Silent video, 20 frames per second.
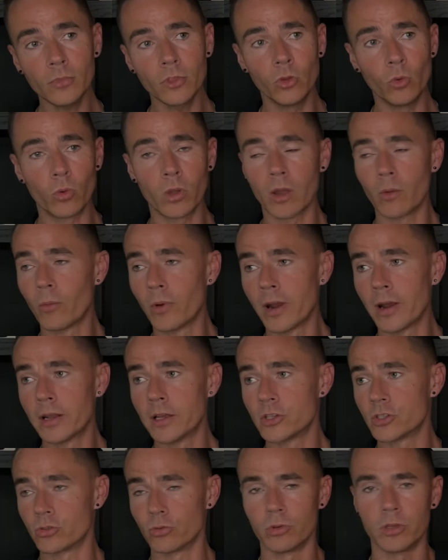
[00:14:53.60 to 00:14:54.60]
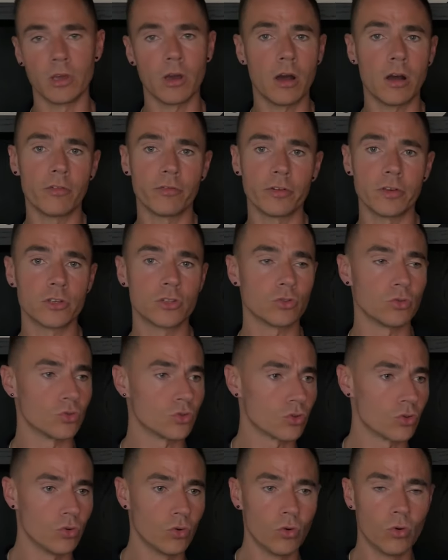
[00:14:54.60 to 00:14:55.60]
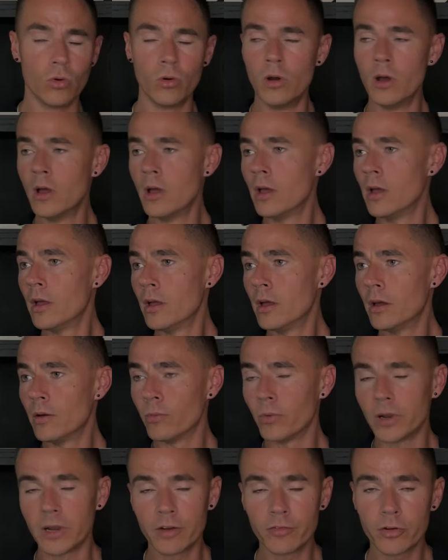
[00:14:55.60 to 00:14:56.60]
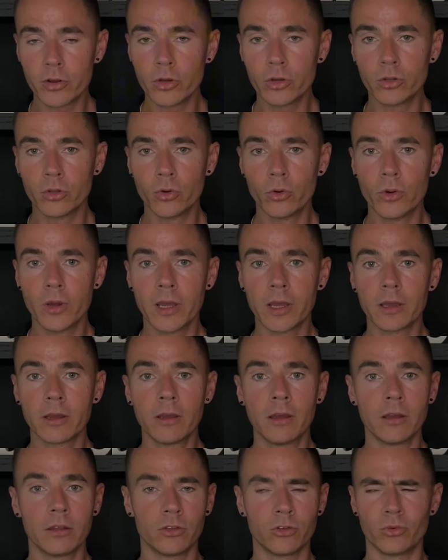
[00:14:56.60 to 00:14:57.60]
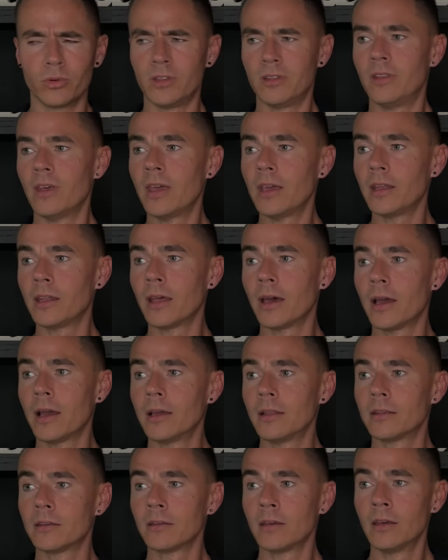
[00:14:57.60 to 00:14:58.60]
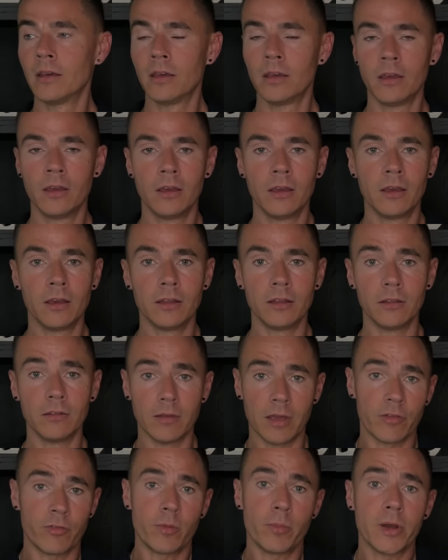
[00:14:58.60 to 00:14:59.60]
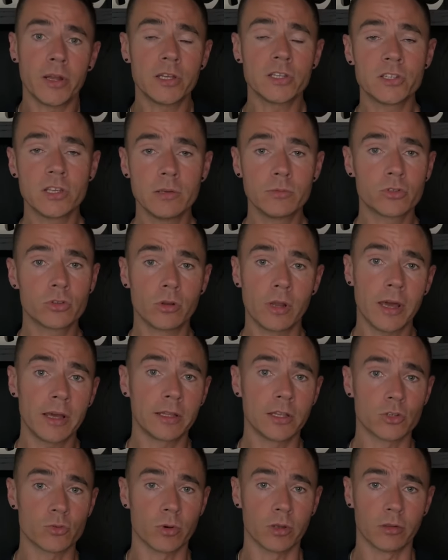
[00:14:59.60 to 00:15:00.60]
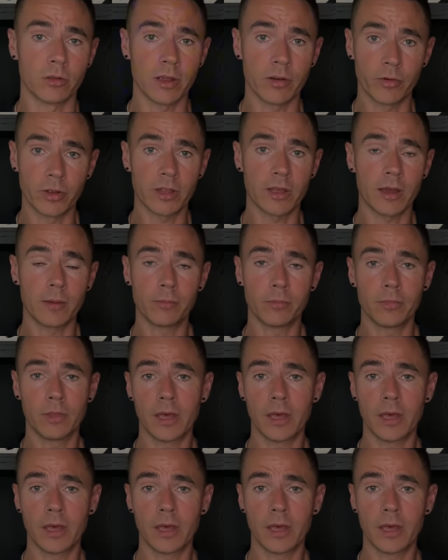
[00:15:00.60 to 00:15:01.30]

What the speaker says: You can wear this to the office, to school, whatever you're doing, to a date night. Everybody seems to like this one. Every time